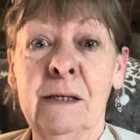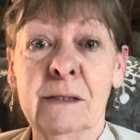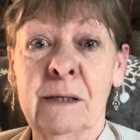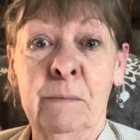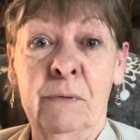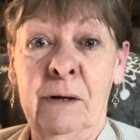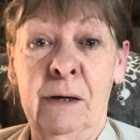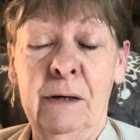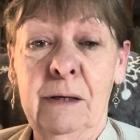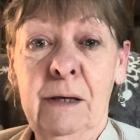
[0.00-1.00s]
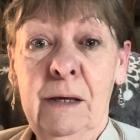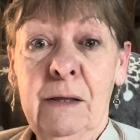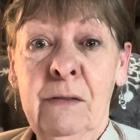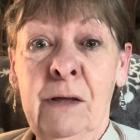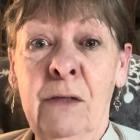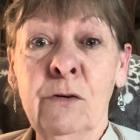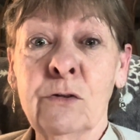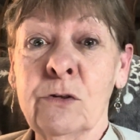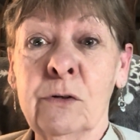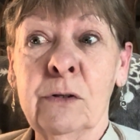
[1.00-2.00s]
something. The
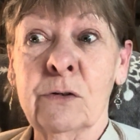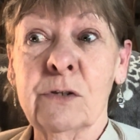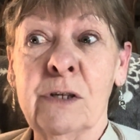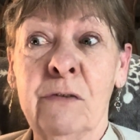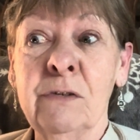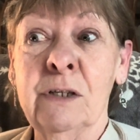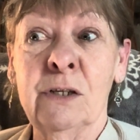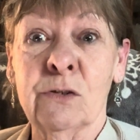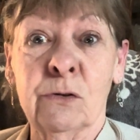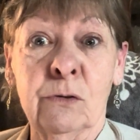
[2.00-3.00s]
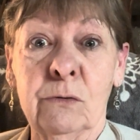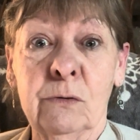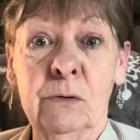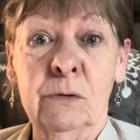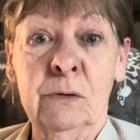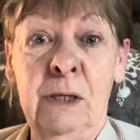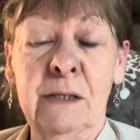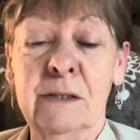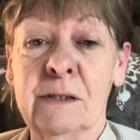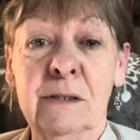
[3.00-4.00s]
others are in their 70s or late
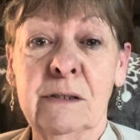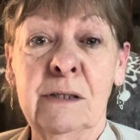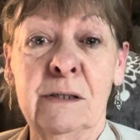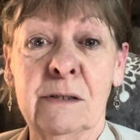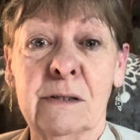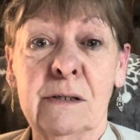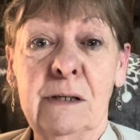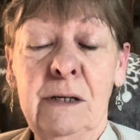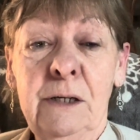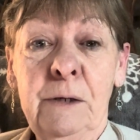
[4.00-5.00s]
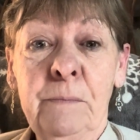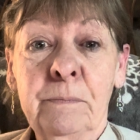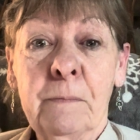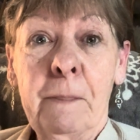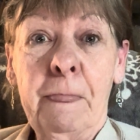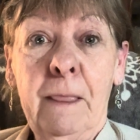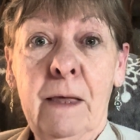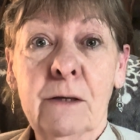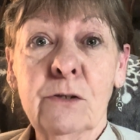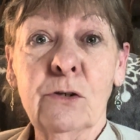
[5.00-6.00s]
60s.
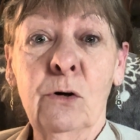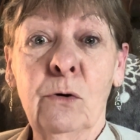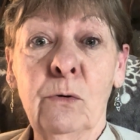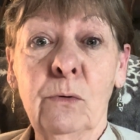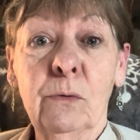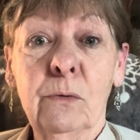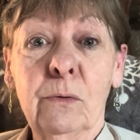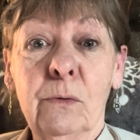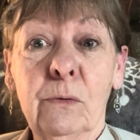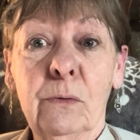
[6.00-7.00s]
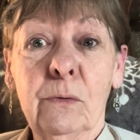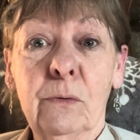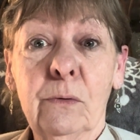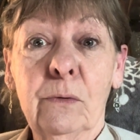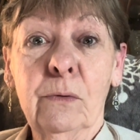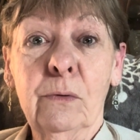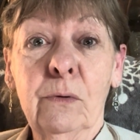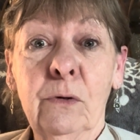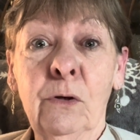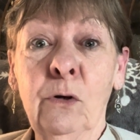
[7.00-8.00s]
So,
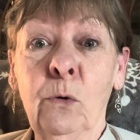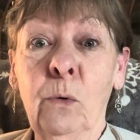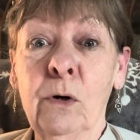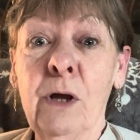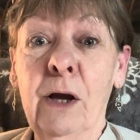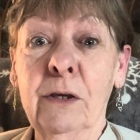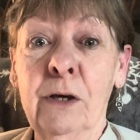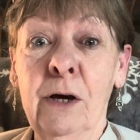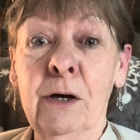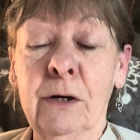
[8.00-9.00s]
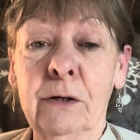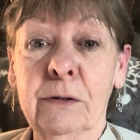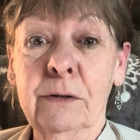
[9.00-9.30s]
we're not young.